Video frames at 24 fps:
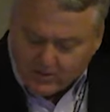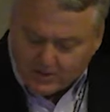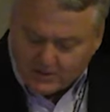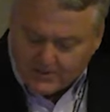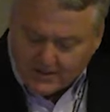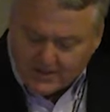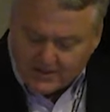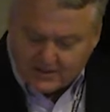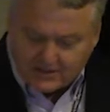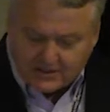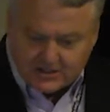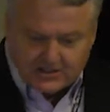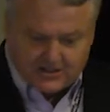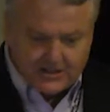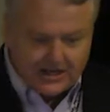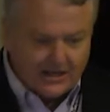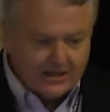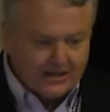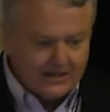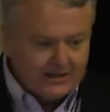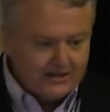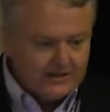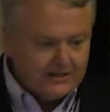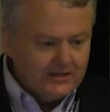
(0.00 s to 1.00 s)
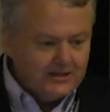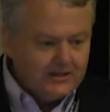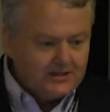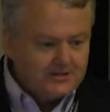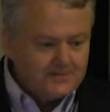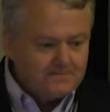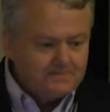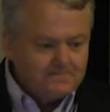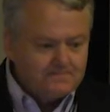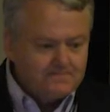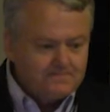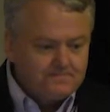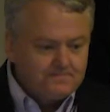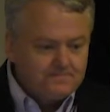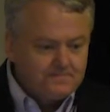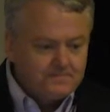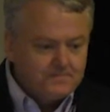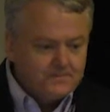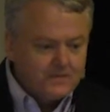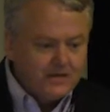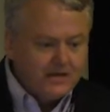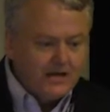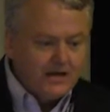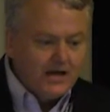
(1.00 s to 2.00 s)
especially in a state like this.
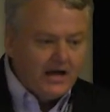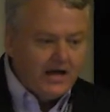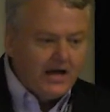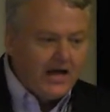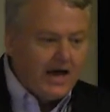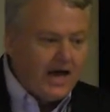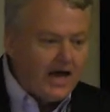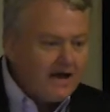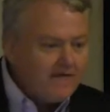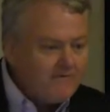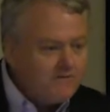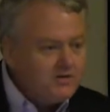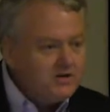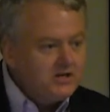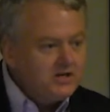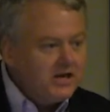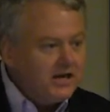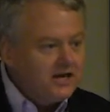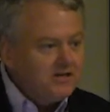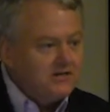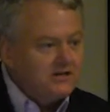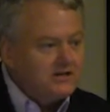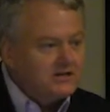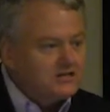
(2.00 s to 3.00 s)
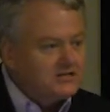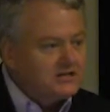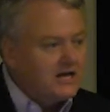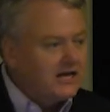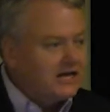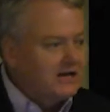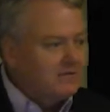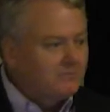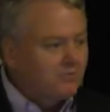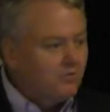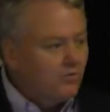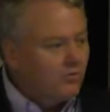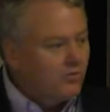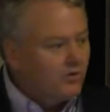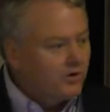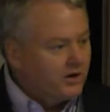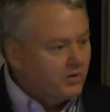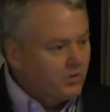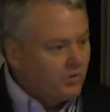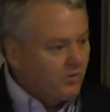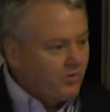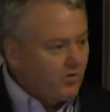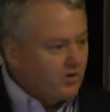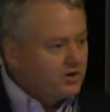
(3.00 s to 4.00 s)
Every day that a state employee
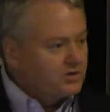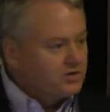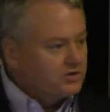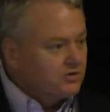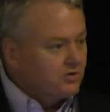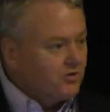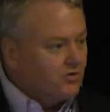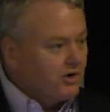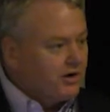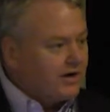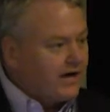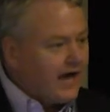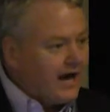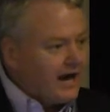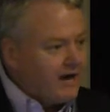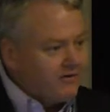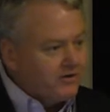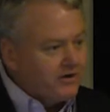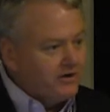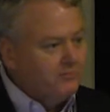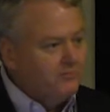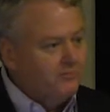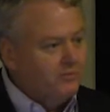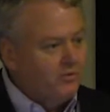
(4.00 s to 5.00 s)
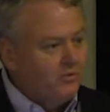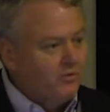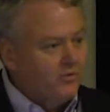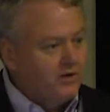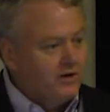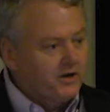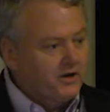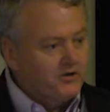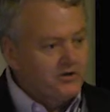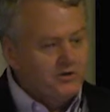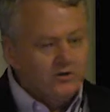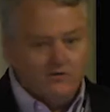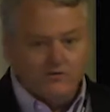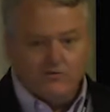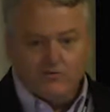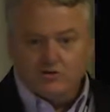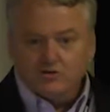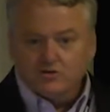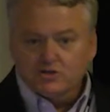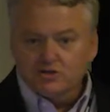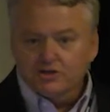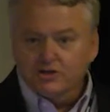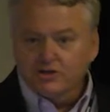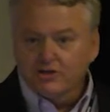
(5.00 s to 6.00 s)
works, or a county employee, or
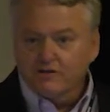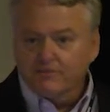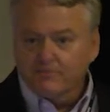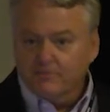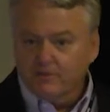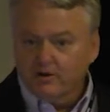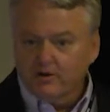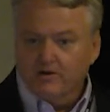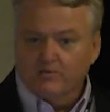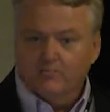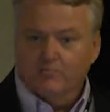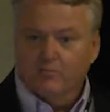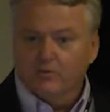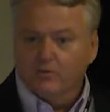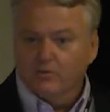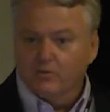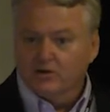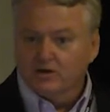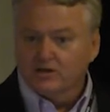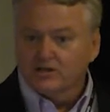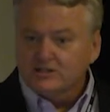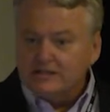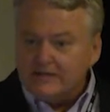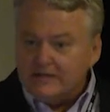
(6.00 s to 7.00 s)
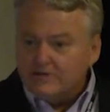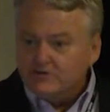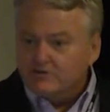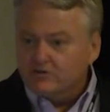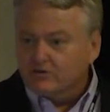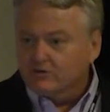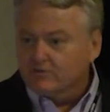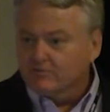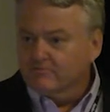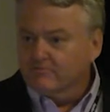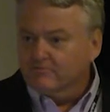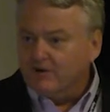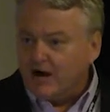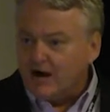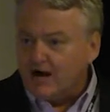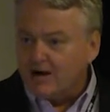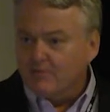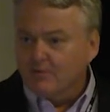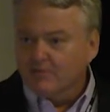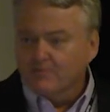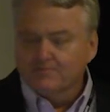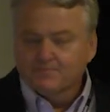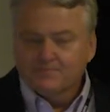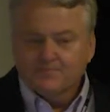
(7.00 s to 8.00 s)
university employee, teacher,
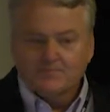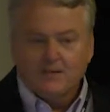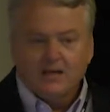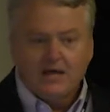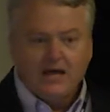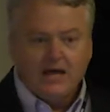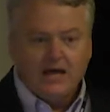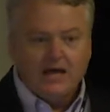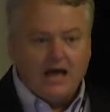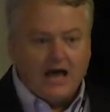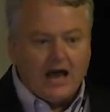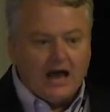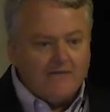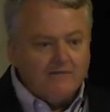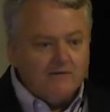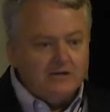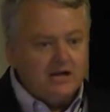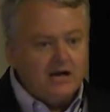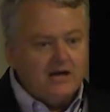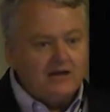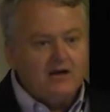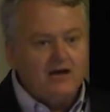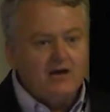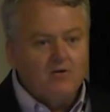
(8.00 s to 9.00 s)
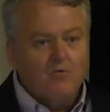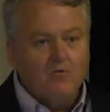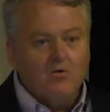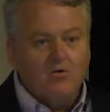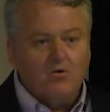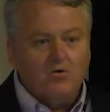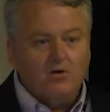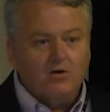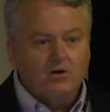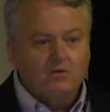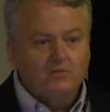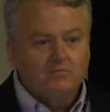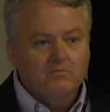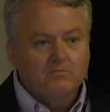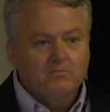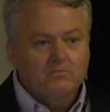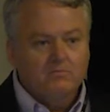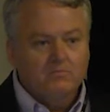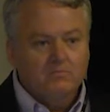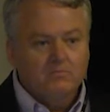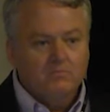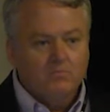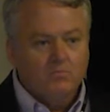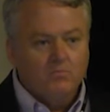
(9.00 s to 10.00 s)
fireman, every day they work,
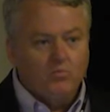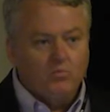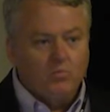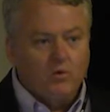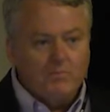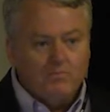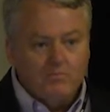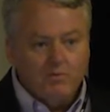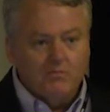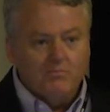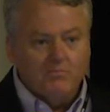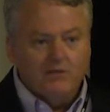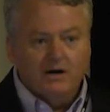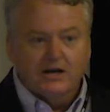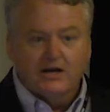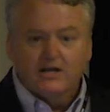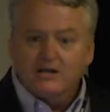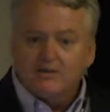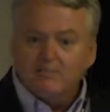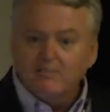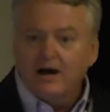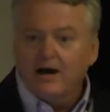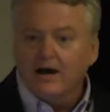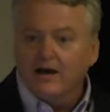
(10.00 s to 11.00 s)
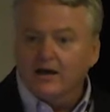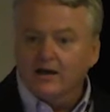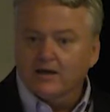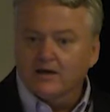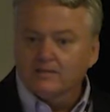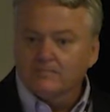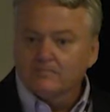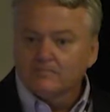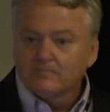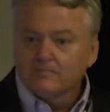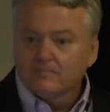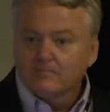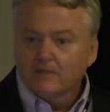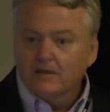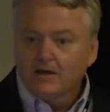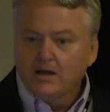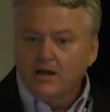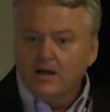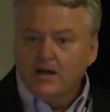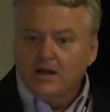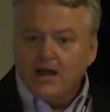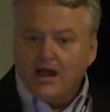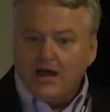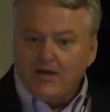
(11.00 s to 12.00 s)
we put money in the bank,
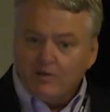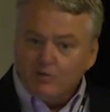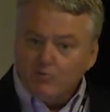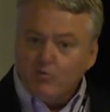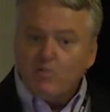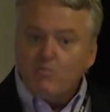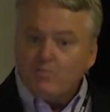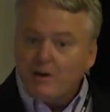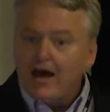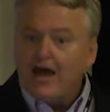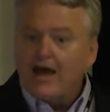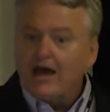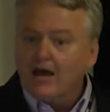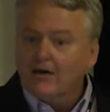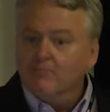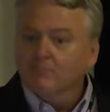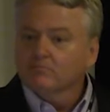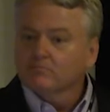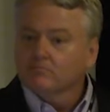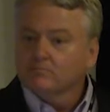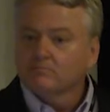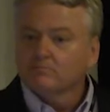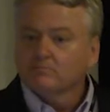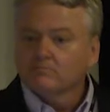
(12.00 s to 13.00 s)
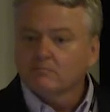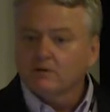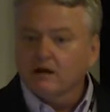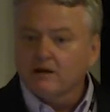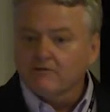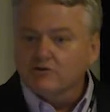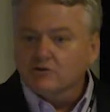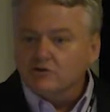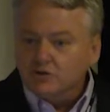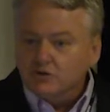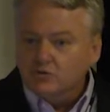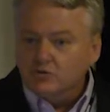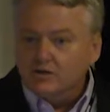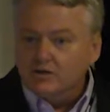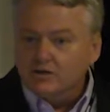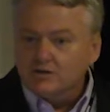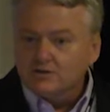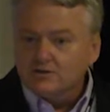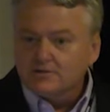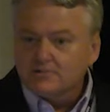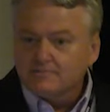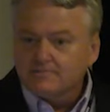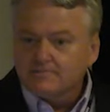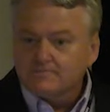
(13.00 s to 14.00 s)
and then we pay them every two weeks.